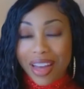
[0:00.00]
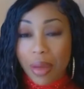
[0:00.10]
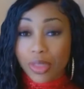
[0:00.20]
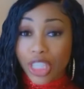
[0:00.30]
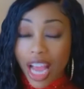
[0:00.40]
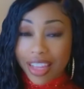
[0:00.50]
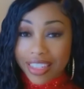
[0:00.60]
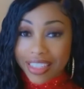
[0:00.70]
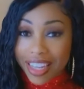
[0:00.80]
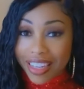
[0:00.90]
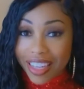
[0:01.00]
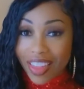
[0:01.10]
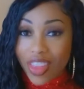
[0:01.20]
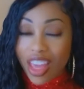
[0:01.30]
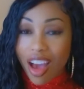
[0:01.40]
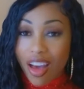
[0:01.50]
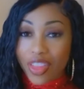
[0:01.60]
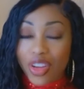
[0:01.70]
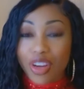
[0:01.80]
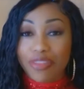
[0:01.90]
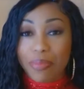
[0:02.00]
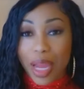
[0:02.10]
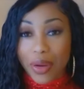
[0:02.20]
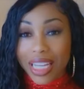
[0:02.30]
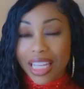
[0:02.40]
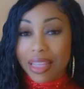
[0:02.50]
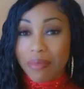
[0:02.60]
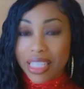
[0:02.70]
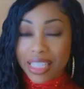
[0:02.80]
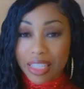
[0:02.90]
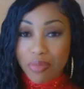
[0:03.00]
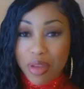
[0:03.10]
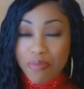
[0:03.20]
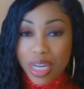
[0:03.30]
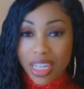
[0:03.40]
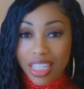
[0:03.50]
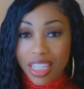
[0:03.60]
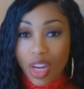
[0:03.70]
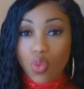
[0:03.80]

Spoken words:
I'm Chyna Dunnigan, the author of Barry in the Mississippi Mud,